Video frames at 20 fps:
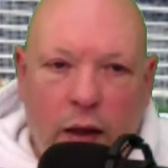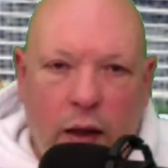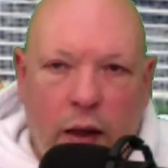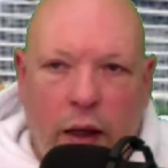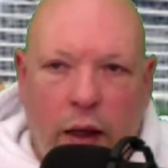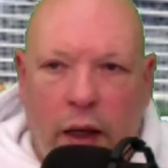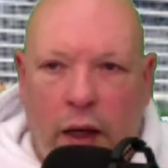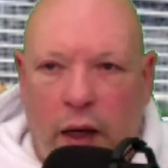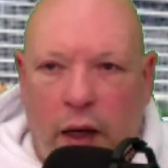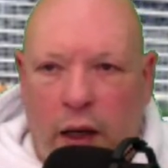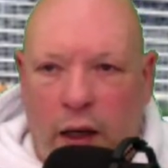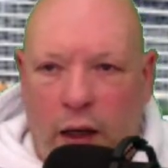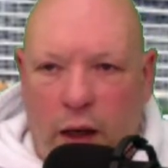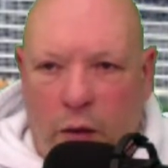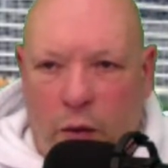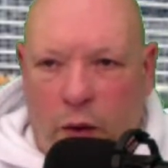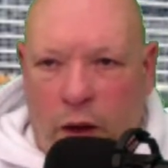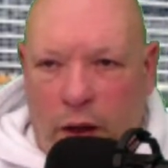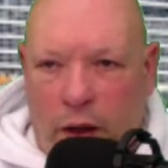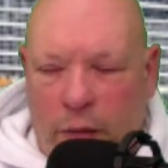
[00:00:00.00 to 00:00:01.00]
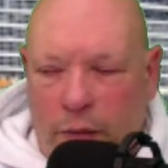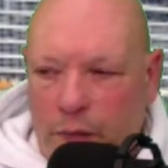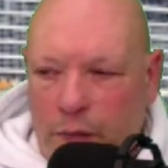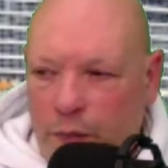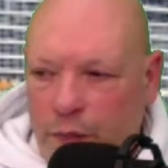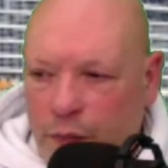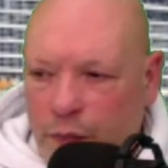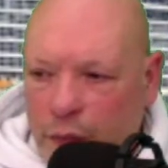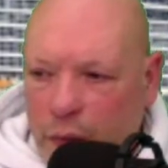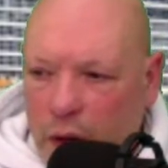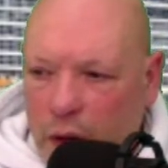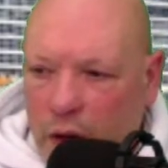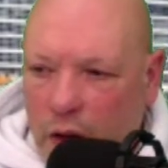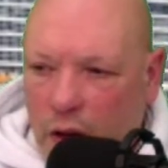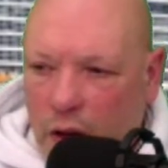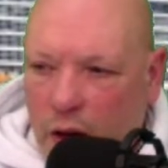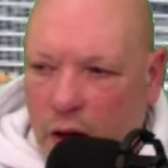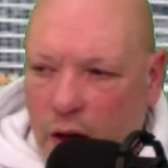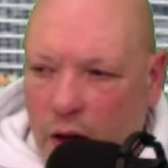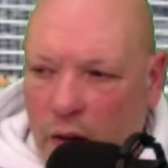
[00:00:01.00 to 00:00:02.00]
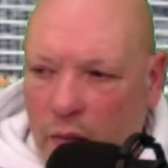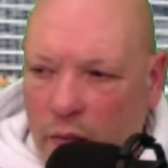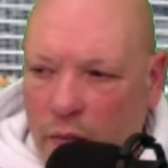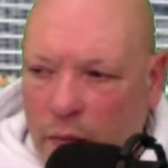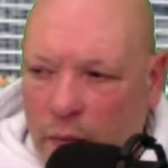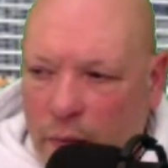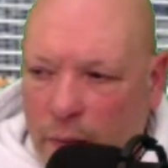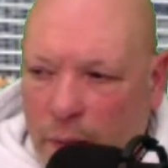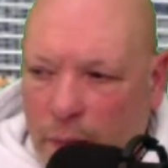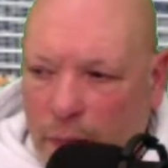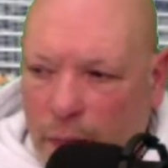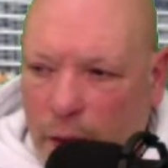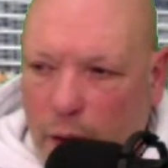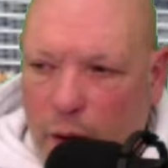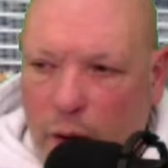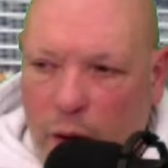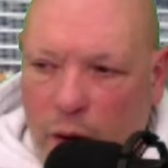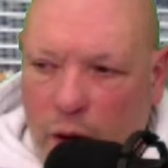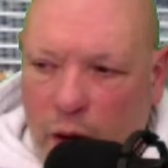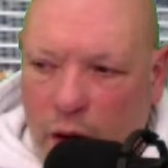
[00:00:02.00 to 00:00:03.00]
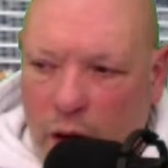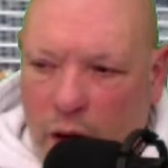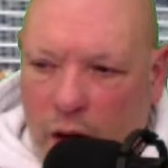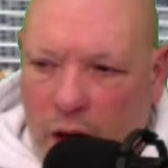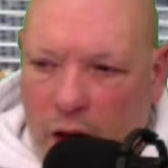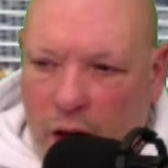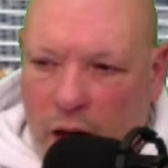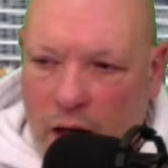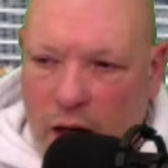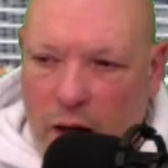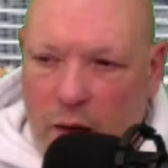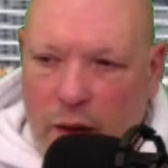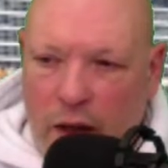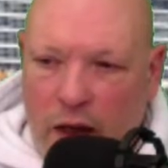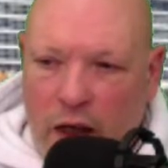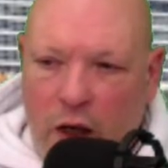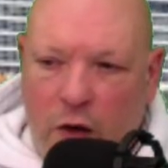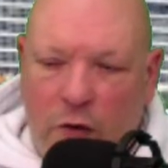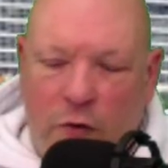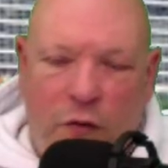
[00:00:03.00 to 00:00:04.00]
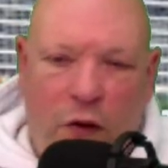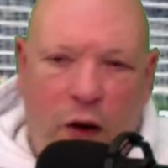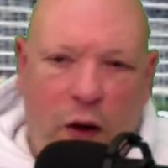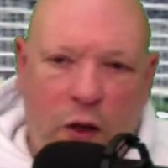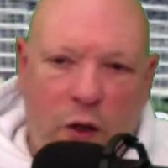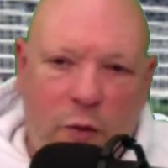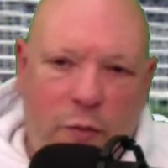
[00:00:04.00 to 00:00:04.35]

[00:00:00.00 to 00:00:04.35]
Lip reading: Anyway, I don't know about you folks,